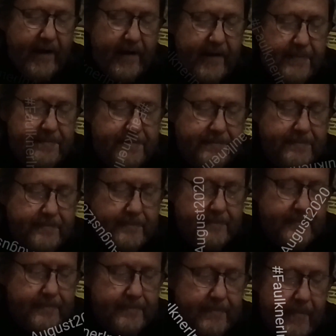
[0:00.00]
and the Fury,
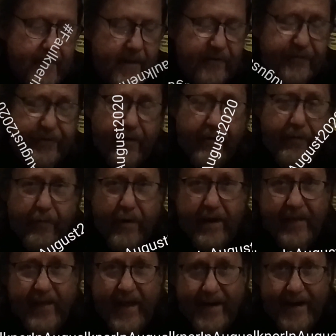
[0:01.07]
uh,
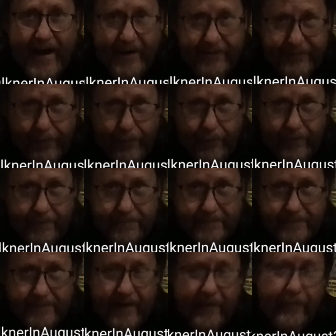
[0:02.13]
started reading that in
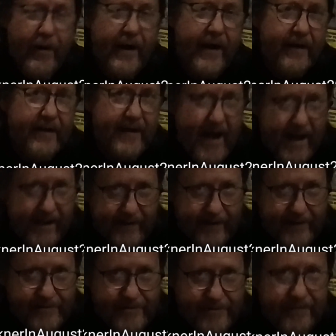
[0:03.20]
high school, and
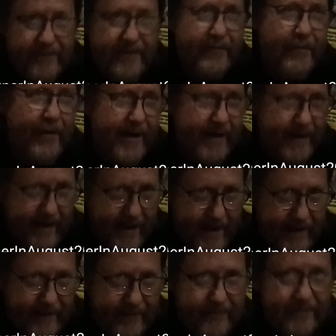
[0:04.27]
read it in college,
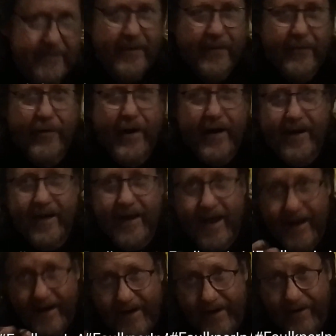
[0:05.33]
read it again,
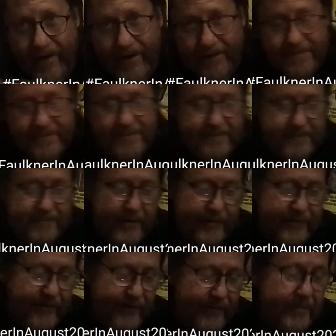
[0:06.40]
read it again here
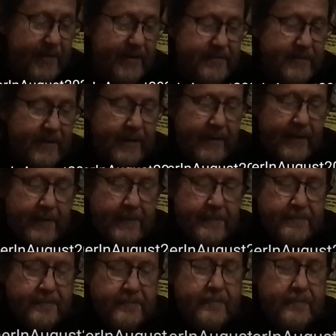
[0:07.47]
on BookTube, and